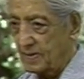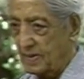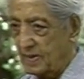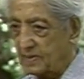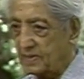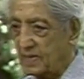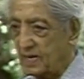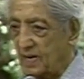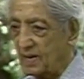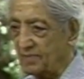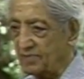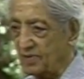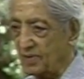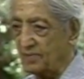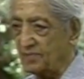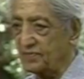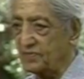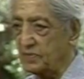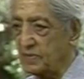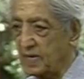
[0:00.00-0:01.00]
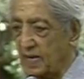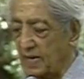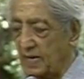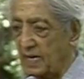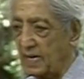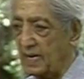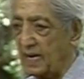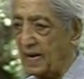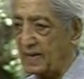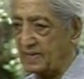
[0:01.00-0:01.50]
at the level of
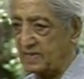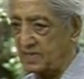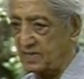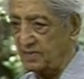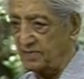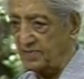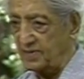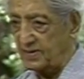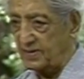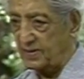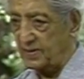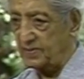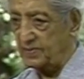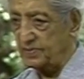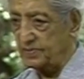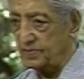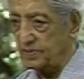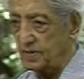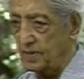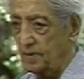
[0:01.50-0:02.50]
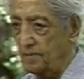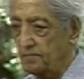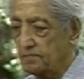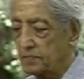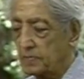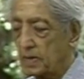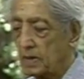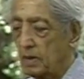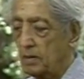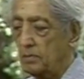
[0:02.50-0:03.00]
daily activities,
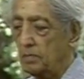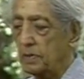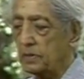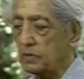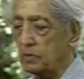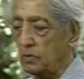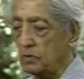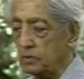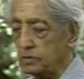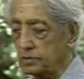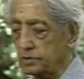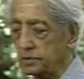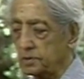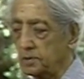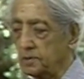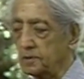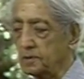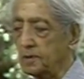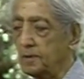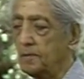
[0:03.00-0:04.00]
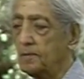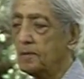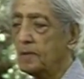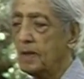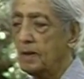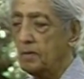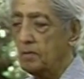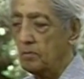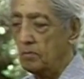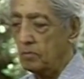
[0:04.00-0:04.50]
but also
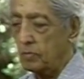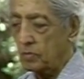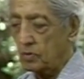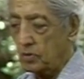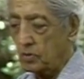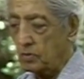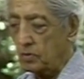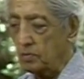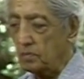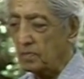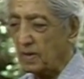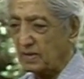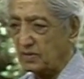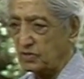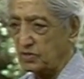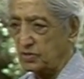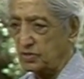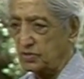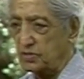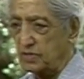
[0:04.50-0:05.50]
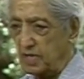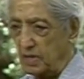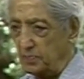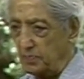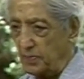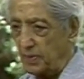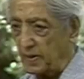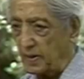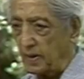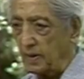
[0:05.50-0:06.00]
go much
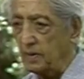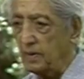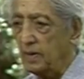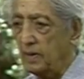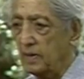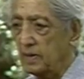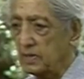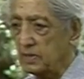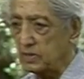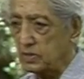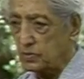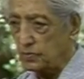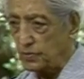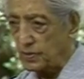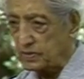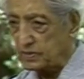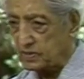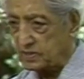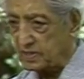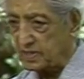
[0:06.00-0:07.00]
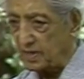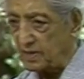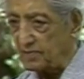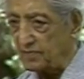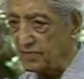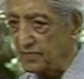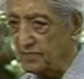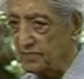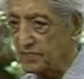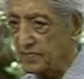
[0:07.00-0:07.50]
deeper into
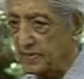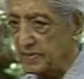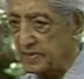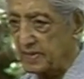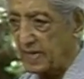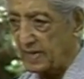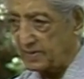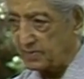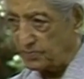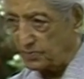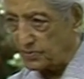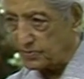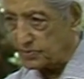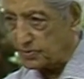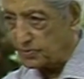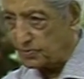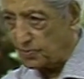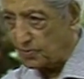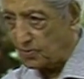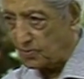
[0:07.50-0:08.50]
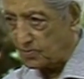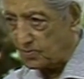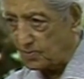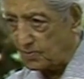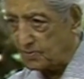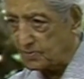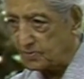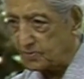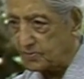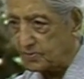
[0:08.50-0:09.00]
oneself. Is that what you all
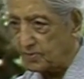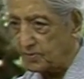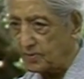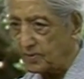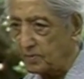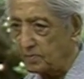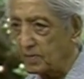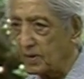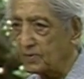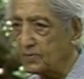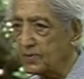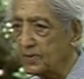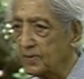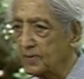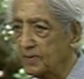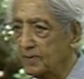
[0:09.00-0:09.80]
want to talk about?